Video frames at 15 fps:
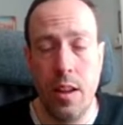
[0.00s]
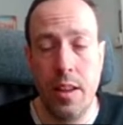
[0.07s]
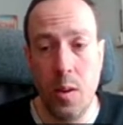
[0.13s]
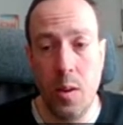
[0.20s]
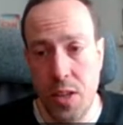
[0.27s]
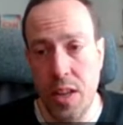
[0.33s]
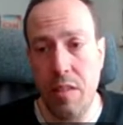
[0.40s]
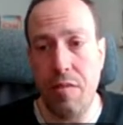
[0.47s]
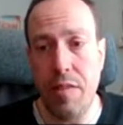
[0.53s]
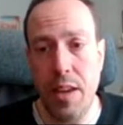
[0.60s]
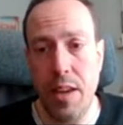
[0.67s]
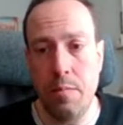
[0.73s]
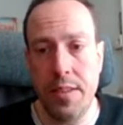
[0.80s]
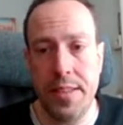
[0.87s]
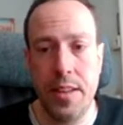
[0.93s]
Those are the
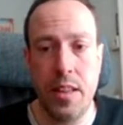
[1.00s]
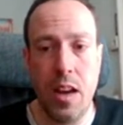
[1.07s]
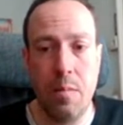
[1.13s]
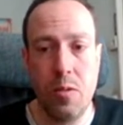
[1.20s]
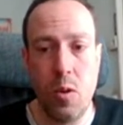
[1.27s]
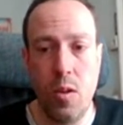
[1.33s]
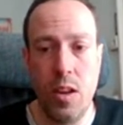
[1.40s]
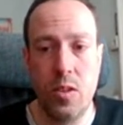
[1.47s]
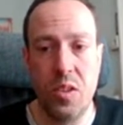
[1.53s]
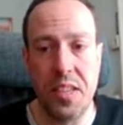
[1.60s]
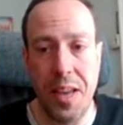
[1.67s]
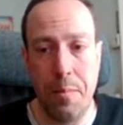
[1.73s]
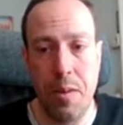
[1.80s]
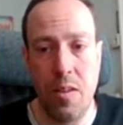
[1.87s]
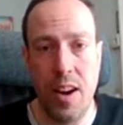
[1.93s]
themes that I'm going to
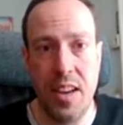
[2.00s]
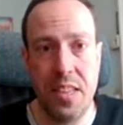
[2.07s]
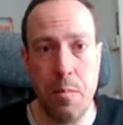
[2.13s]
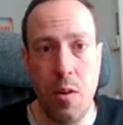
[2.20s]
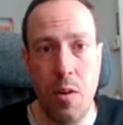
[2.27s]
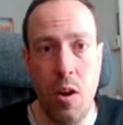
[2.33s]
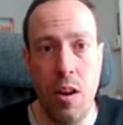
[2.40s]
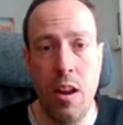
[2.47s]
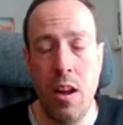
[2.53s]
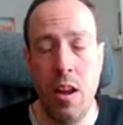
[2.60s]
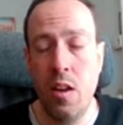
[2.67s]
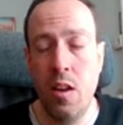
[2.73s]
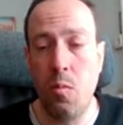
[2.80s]
summarize them on.